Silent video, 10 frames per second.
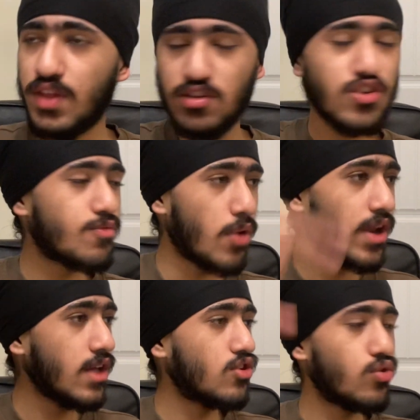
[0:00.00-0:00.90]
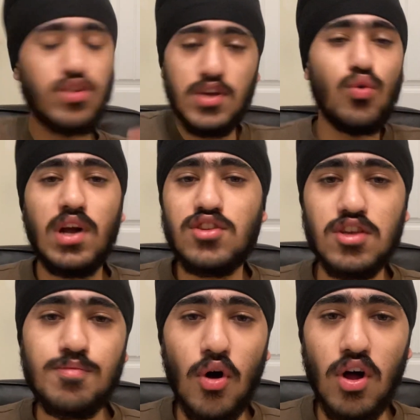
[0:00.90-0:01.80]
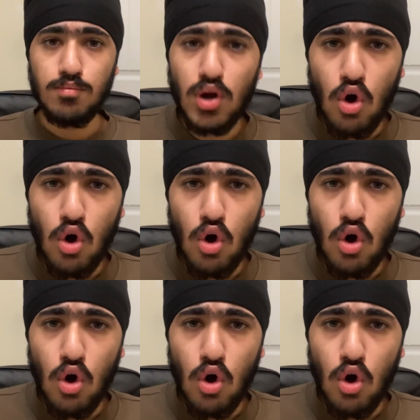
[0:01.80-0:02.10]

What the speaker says: and then just spun it to see who gets a spot.